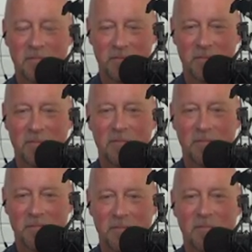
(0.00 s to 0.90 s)

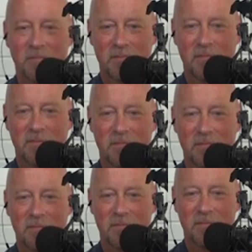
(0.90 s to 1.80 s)

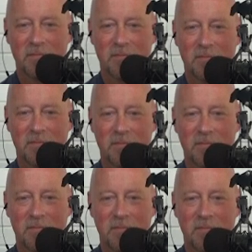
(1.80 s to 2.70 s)

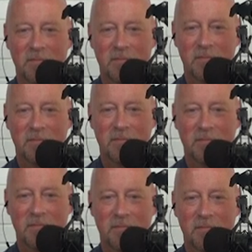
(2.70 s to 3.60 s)

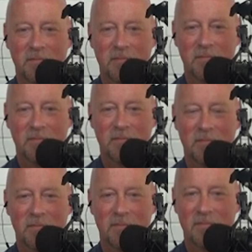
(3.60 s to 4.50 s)

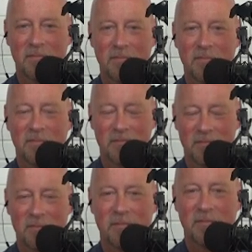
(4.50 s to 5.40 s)

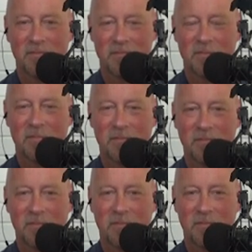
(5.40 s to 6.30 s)

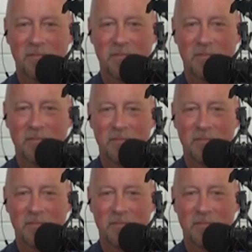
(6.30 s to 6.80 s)
(silent)